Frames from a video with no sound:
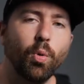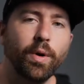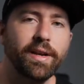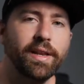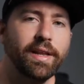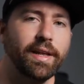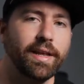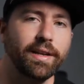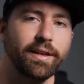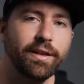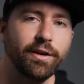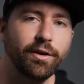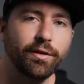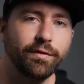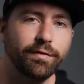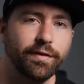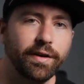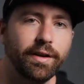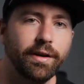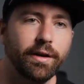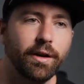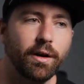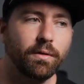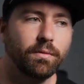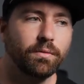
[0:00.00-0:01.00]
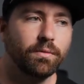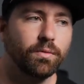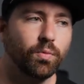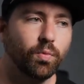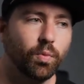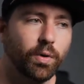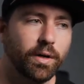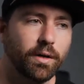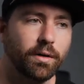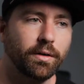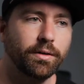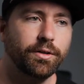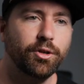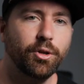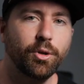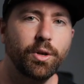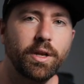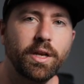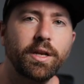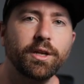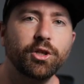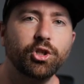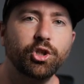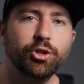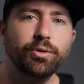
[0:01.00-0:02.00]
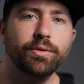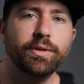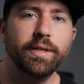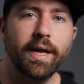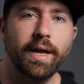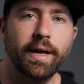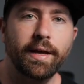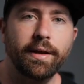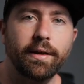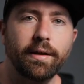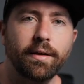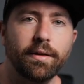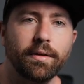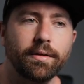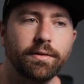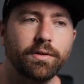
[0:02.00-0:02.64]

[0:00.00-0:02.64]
when to end your video? Well, you need to shoot to edit.